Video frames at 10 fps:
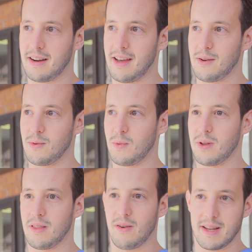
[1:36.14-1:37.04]
and
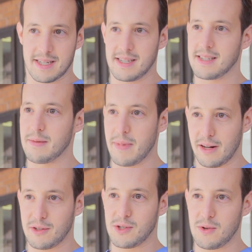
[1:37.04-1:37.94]
with the residents and the
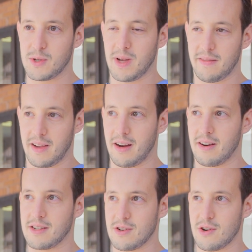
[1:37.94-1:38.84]
medical students we have here
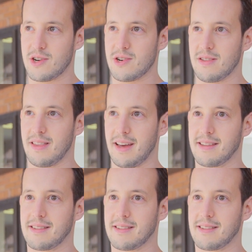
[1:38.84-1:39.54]
has nurtured that